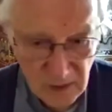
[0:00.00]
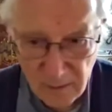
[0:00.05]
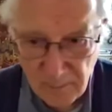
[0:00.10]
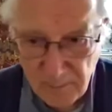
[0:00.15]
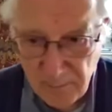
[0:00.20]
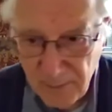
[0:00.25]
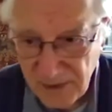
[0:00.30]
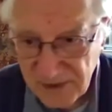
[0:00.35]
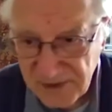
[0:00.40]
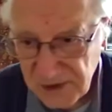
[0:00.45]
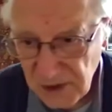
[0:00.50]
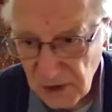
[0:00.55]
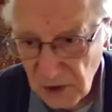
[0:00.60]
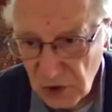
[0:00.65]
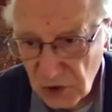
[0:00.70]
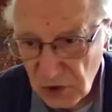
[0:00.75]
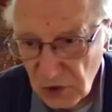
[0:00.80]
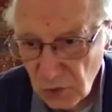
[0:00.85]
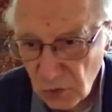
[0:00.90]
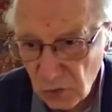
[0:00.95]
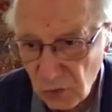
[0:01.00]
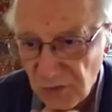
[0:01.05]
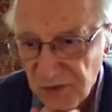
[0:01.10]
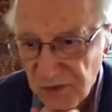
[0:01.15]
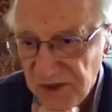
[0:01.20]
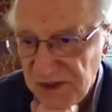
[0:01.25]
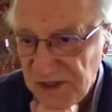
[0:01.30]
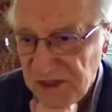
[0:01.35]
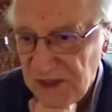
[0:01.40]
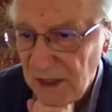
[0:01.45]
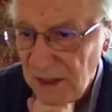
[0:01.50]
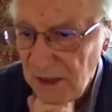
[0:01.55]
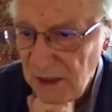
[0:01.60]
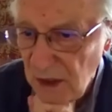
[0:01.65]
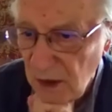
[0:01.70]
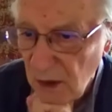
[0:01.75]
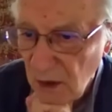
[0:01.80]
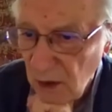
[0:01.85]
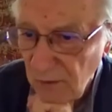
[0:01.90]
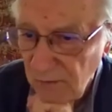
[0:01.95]
passing through the
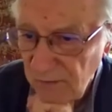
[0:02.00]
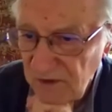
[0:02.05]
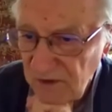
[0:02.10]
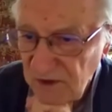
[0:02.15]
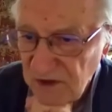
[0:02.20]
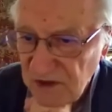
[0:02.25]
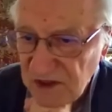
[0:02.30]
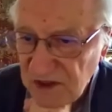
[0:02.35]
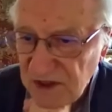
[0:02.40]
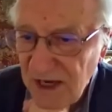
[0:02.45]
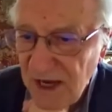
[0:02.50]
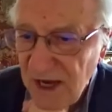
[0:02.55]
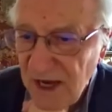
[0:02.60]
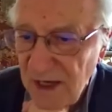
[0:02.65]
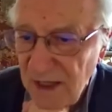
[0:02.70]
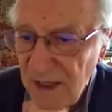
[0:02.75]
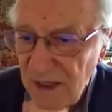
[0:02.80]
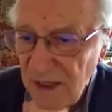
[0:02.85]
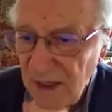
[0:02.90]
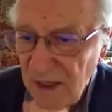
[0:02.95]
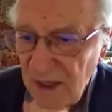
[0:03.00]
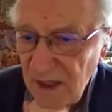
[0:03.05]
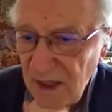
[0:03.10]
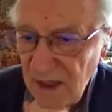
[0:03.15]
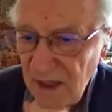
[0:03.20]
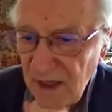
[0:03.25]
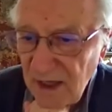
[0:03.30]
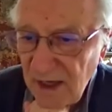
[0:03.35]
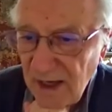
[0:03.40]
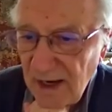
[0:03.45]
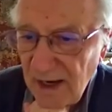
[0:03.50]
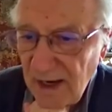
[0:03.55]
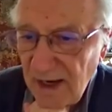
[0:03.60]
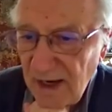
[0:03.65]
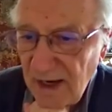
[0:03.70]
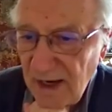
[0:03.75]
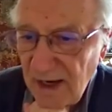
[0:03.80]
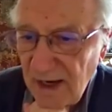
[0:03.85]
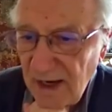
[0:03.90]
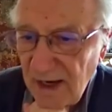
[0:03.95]
center of each side
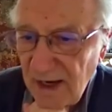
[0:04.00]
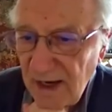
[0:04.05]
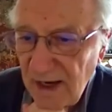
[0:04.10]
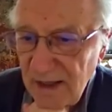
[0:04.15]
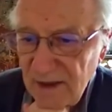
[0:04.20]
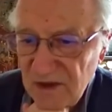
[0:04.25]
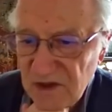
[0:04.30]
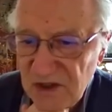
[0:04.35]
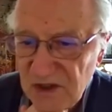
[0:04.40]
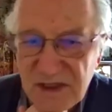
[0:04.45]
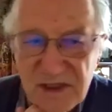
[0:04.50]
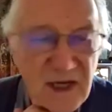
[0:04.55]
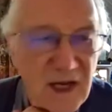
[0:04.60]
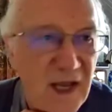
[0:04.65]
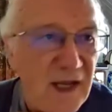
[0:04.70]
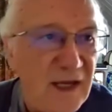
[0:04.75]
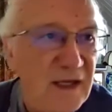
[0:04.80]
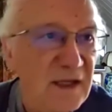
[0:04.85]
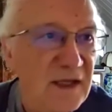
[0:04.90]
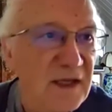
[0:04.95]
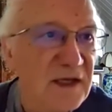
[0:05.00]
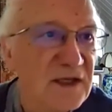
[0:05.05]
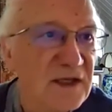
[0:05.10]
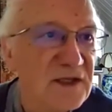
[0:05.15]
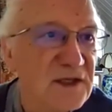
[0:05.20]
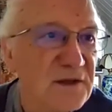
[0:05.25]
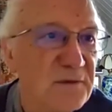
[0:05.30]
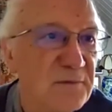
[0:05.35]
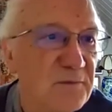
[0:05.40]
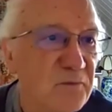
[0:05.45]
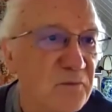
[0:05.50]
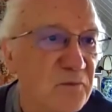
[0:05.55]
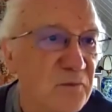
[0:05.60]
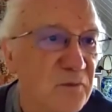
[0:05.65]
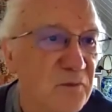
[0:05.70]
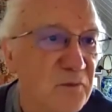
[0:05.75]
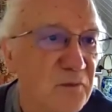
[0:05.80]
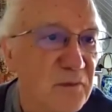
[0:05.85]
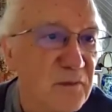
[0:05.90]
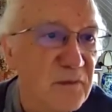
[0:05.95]
and just like this.
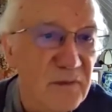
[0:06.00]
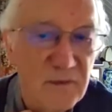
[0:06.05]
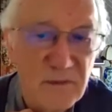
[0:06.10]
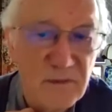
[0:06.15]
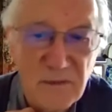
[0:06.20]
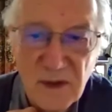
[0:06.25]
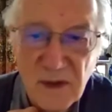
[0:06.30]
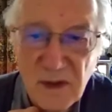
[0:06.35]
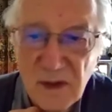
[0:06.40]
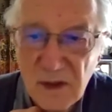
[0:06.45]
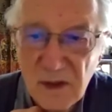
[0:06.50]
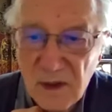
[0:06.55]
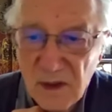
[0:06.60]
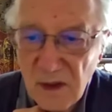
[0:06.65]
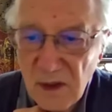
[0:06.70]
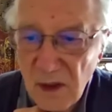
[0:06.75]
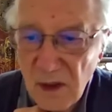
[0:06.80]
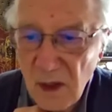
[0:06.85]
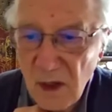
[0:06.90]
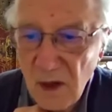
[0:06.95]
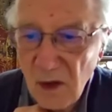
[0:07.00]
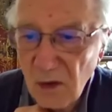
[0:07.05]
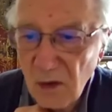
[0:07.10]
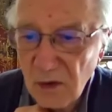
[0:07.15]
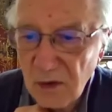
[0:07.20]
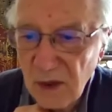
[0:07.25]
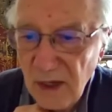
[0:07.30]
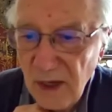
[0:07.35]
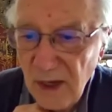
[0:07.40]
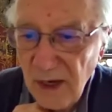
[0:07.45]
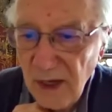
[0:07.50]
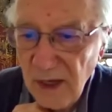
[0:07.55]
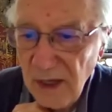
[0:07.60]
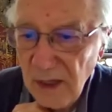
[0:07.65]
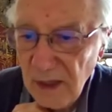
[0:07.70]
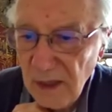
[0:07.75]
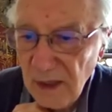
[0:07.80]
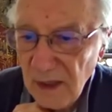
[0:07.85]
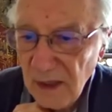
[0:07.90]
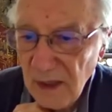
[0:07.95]
Okay,
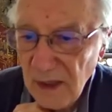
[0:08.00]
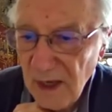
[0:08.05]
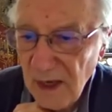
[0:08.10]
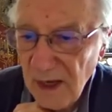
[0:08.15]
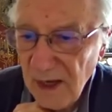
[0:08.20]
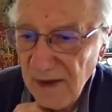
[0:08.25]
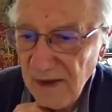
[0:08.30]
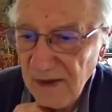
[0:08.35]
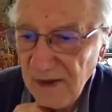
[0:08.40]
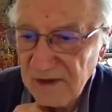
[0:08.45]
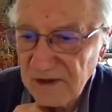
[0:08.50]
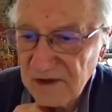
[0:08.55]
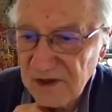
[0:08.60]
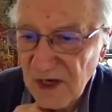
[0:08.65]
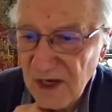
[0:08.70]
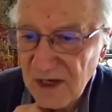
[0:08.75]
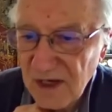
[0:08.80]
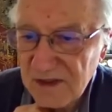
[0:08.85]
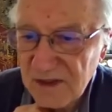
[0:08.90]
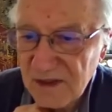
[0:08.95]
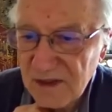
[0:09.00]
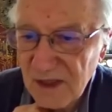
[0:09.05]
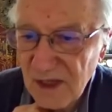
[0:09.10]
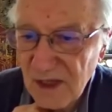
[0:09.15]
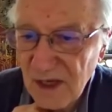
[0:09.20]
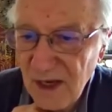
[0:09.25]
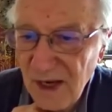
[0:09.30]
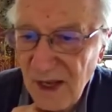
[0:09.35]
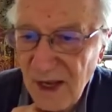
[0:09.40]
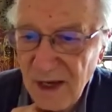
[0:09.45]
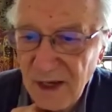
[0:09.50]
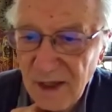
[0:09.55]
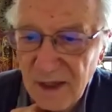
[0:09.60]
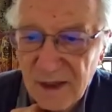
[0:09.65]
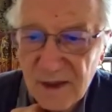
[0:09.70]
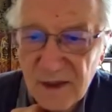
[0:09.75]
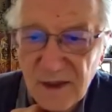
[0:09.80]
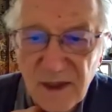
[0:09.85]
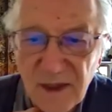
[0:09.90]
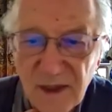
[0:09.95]
and just like
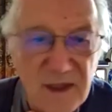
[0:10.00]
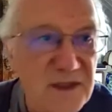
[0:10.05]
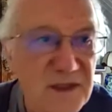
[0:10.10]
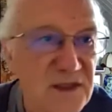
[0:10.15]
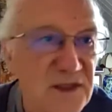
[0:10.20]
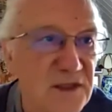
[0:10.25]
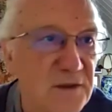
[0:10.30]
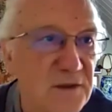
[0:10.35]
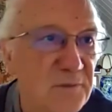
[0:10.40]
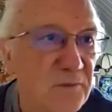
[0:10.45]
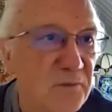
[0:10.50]
this.